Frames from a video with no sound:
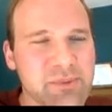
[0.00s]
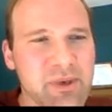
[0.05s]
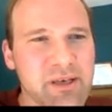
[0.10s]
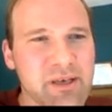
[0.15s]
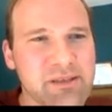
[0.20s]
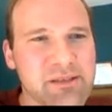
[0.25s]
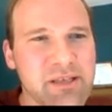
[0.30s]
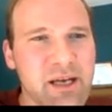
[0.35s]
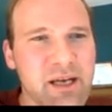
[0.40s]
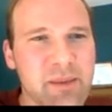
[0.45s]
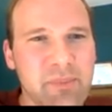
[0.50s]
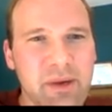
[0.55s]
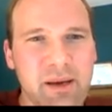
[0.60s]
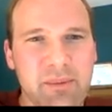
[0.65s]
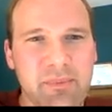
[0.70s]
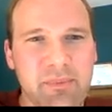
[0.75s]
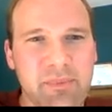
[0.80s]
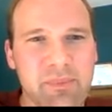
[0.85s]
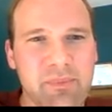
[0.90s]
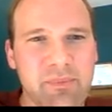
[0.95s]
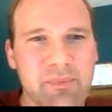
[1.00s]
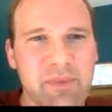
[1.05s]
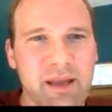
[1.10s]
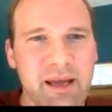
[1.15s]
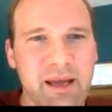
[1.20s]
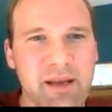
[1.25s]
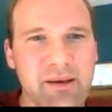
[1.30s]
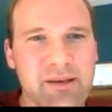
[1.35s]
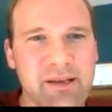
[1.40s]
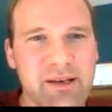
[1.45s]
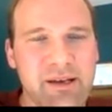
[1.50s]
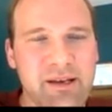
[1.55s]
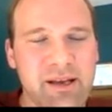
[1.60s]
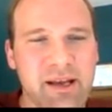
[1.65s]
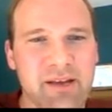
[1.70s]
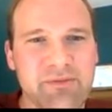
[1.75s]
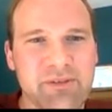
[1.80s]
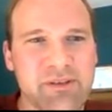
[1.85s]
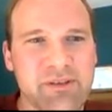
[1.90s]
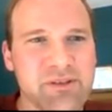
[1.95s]
where it's come up that didn't
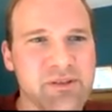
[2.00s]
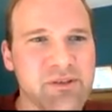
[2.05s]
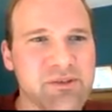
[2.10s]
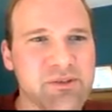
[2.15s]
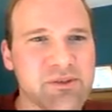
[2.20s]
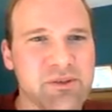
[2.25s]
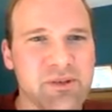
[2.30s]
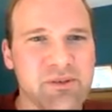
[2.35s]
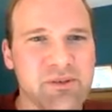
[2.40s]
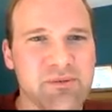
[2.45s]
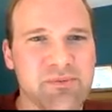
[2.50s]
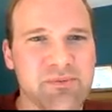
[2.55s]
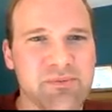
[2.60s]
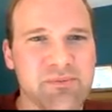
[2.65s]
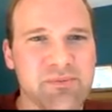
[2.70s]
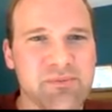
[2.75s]
have to do sort of,